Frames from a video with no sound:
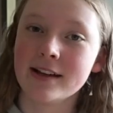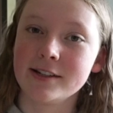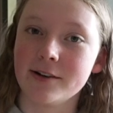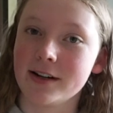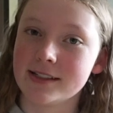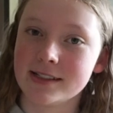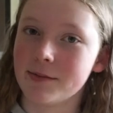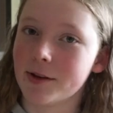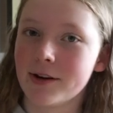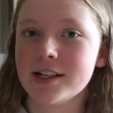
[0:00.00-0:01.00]
to answer some
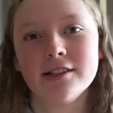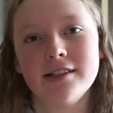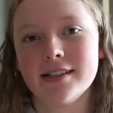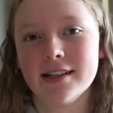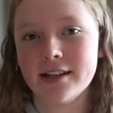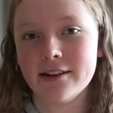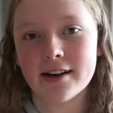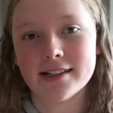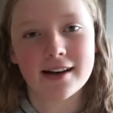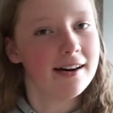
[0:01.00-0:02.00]
of the questions that you
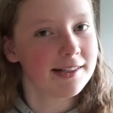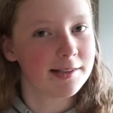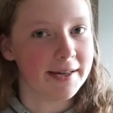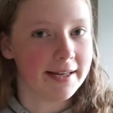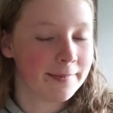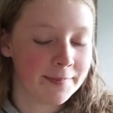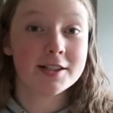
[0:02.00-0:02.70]
guys asked me.